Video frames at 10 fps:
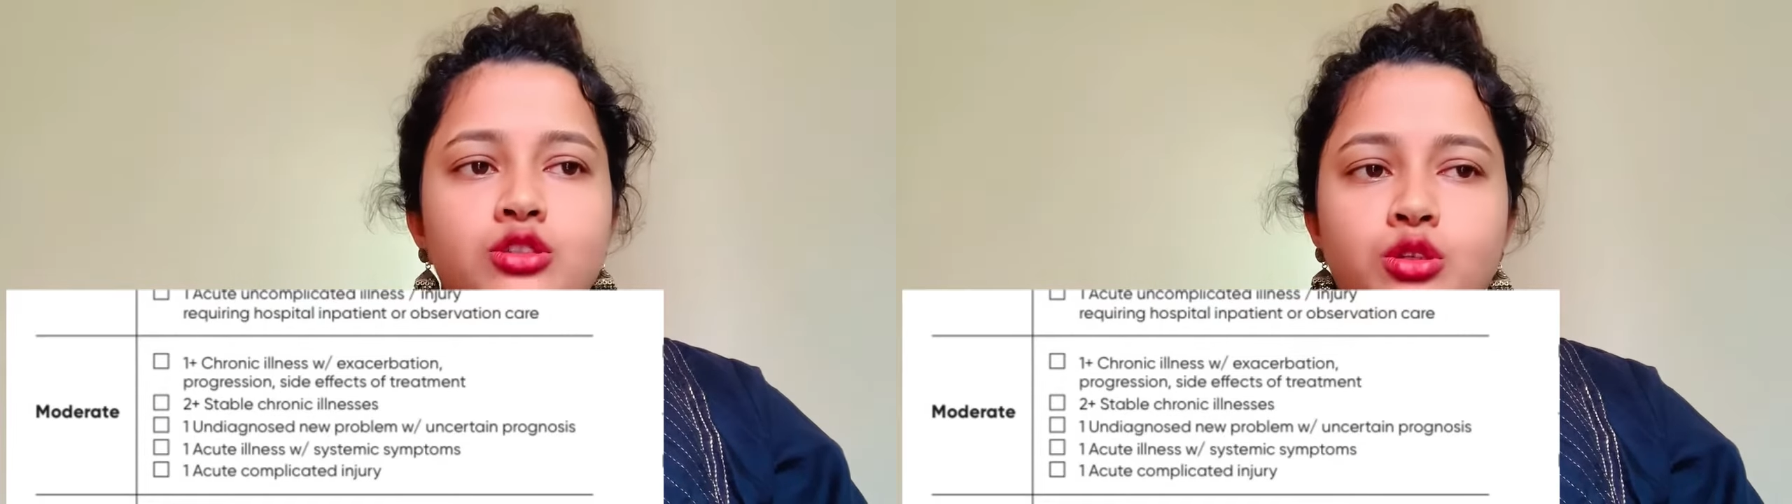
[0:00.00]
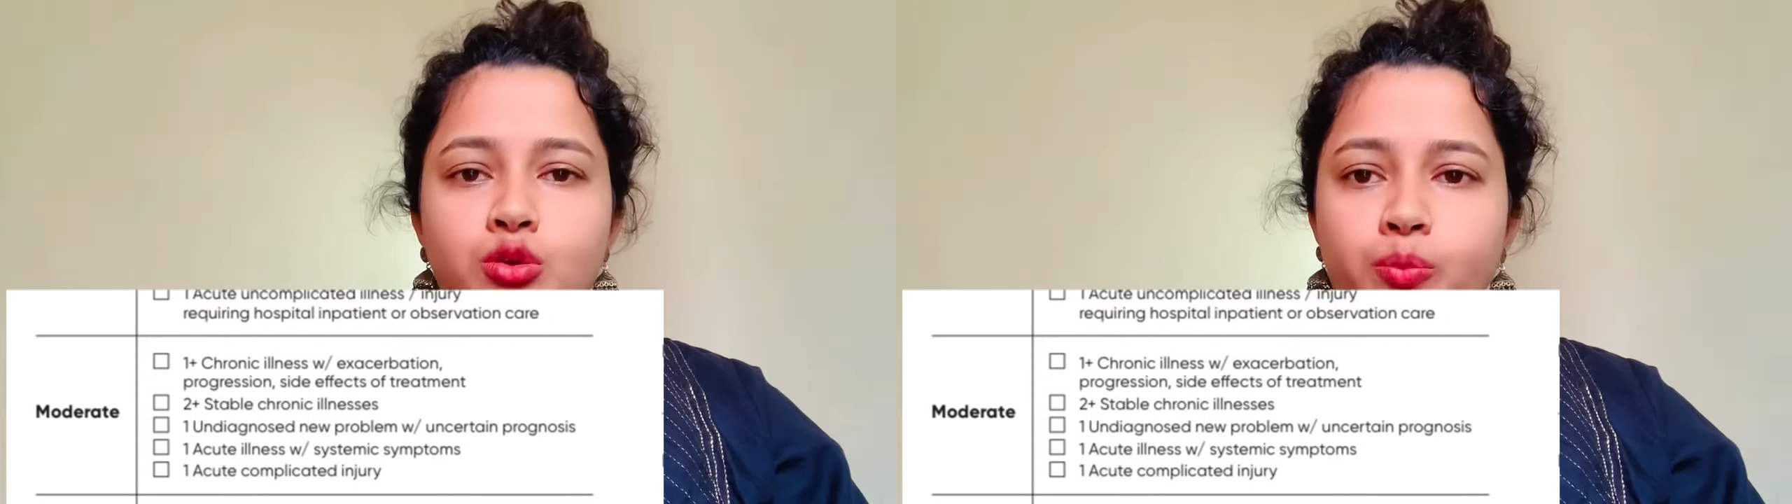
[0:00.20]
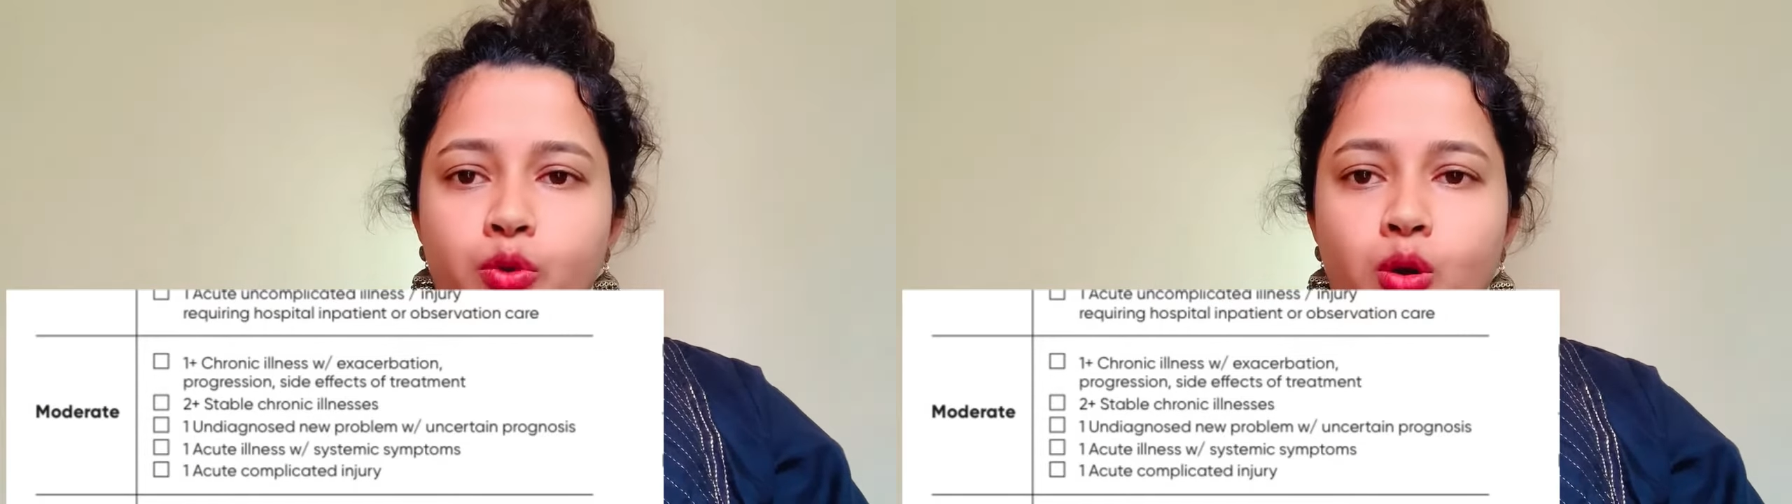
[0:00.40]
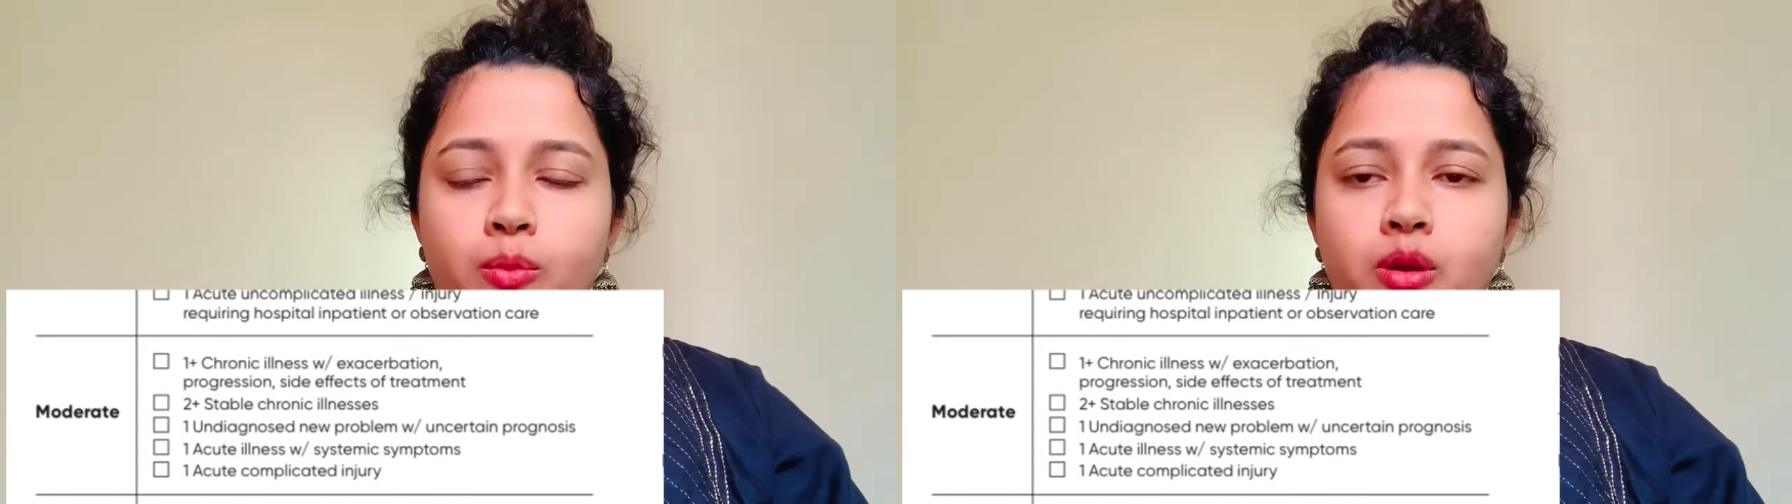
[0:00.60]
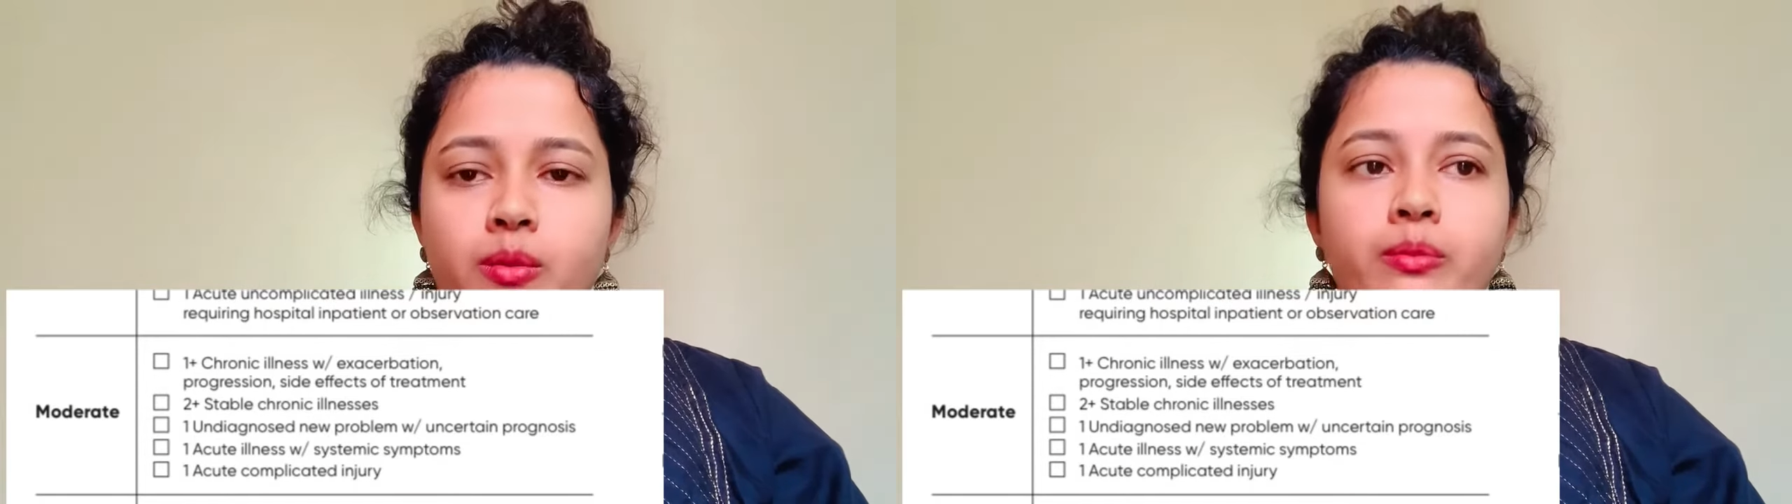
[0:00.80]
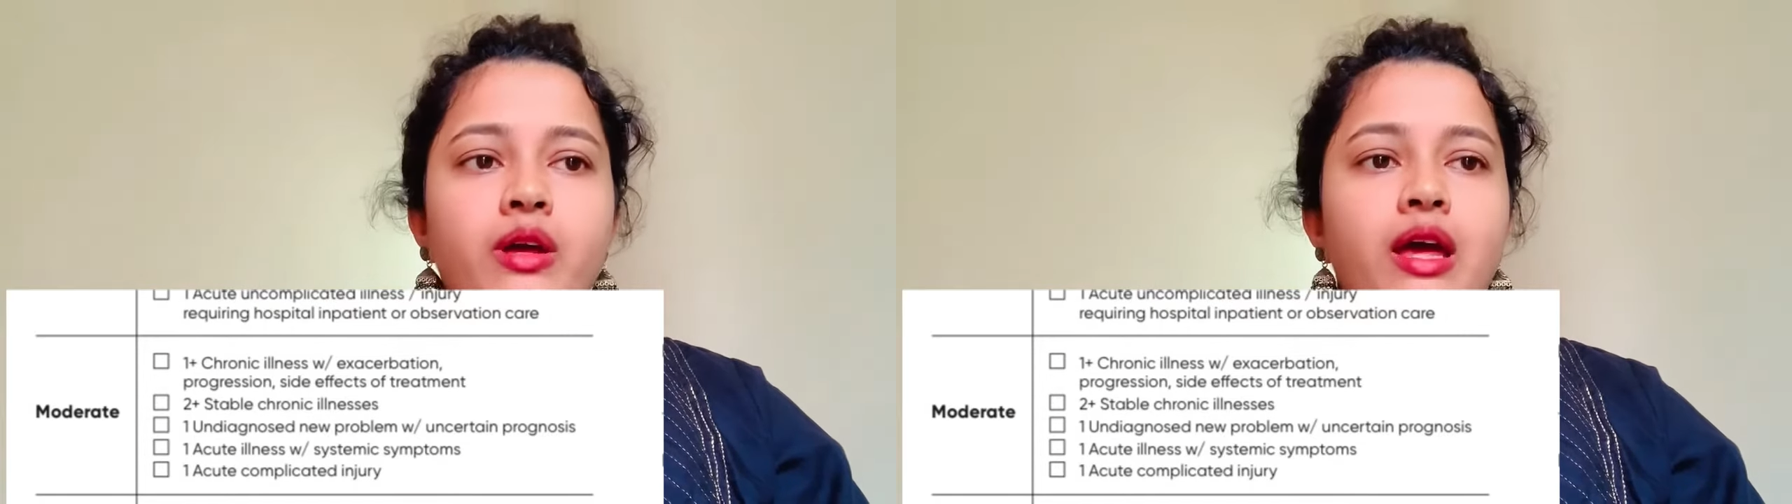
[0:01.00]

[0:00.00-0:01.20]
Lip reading: new problem